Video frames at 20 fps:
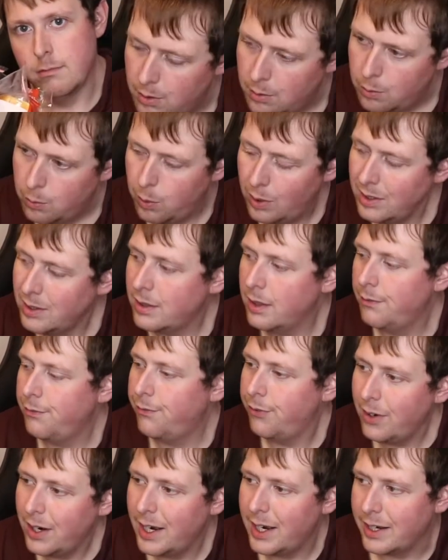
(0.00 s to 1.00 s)
What the
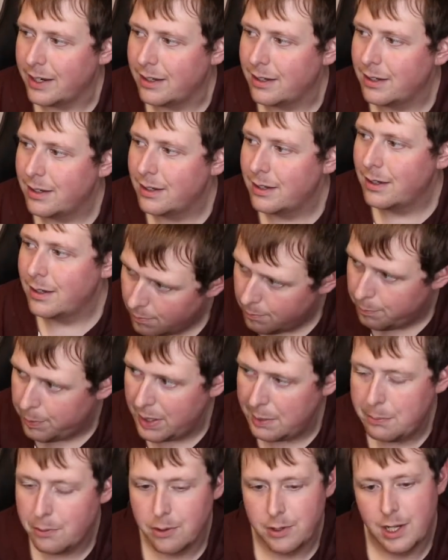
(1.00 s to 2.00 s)
frick?
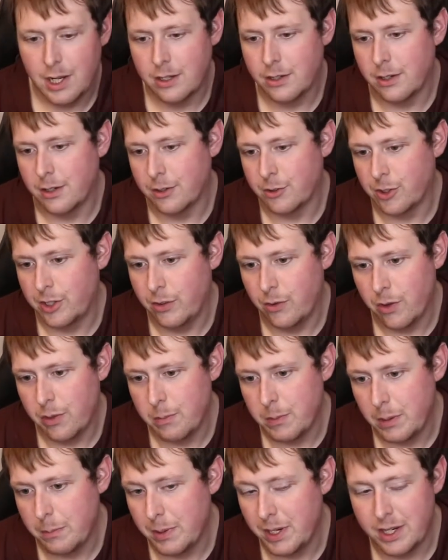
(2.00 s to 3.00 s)
People are not going to agree with
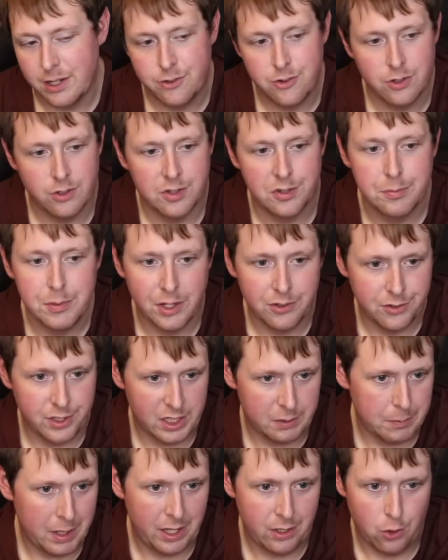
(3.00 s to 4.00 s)
me, but it just smells
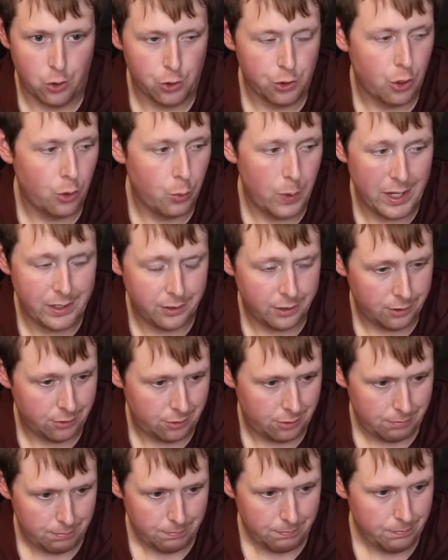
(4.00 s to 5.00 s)
like my local
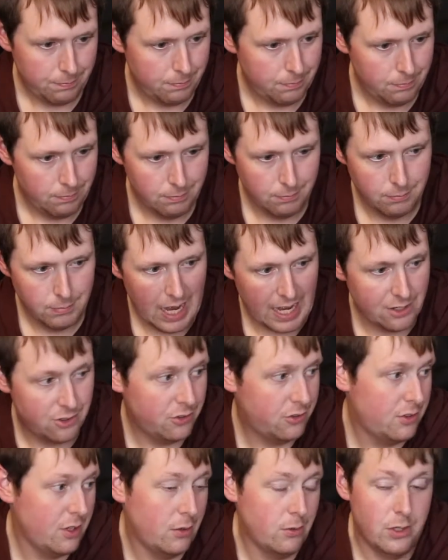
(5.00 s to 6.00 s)
Wendy's. I
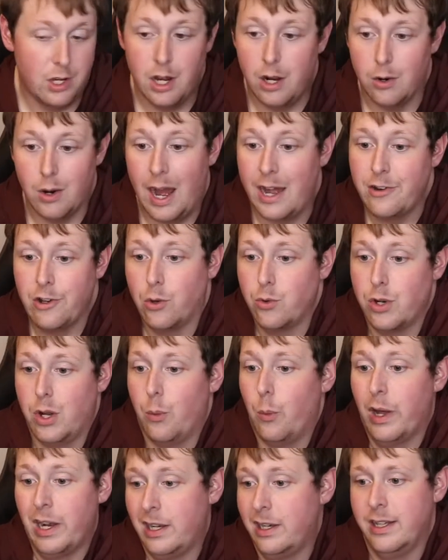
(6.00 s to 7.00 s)
just don't know. I don't know
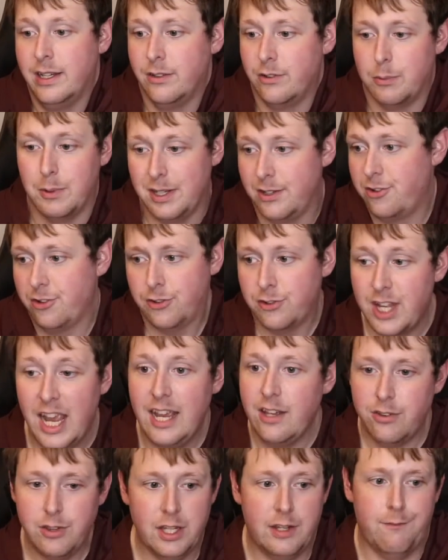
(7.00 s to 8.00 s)
what it is, but it just
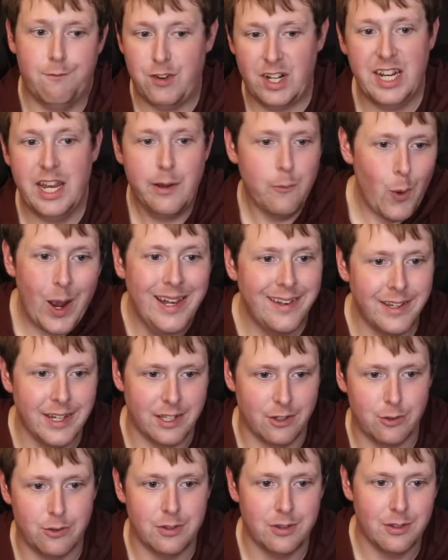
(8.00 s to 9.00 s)
tastes like freaking
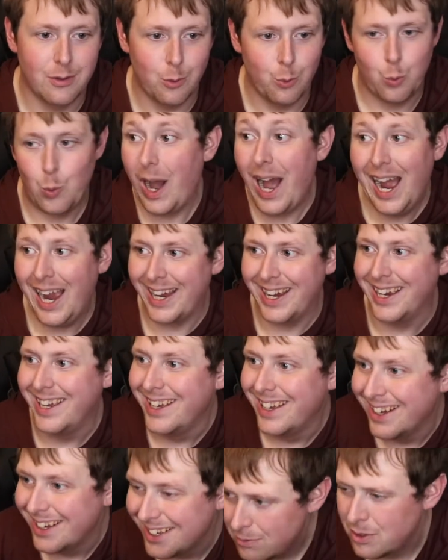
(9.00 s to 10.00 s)
Wendy's. Why?
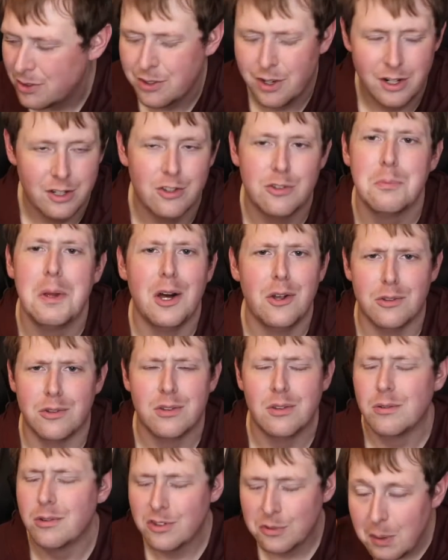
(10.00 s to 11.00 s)
Sorry,
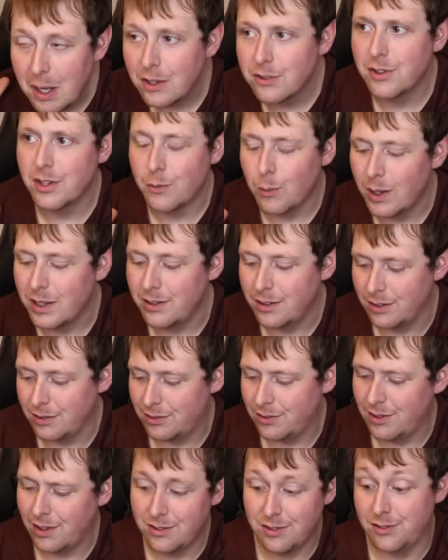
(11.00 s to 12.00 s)
smells. Smells like Wendy's.
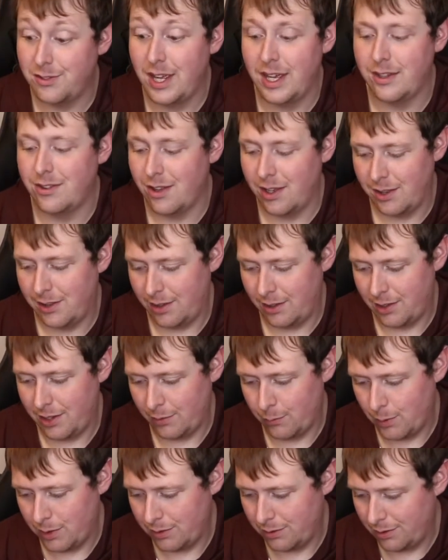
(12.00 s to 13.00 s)
Doesn't taste anything
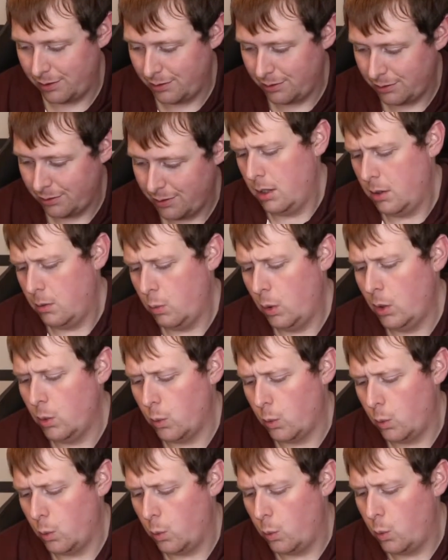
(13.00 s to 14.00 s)
like Wendy's. Whoa,
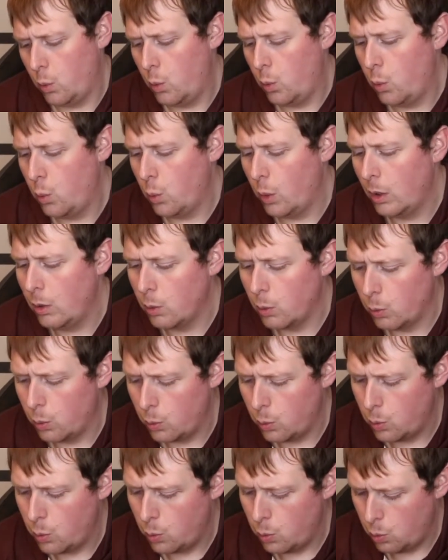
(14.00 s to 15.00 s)
whoa,
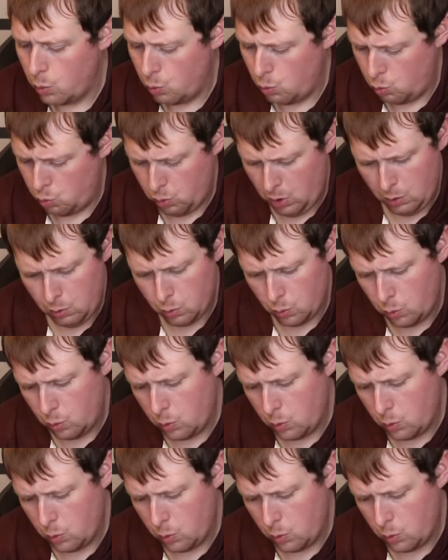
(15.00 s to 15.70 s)
whoa.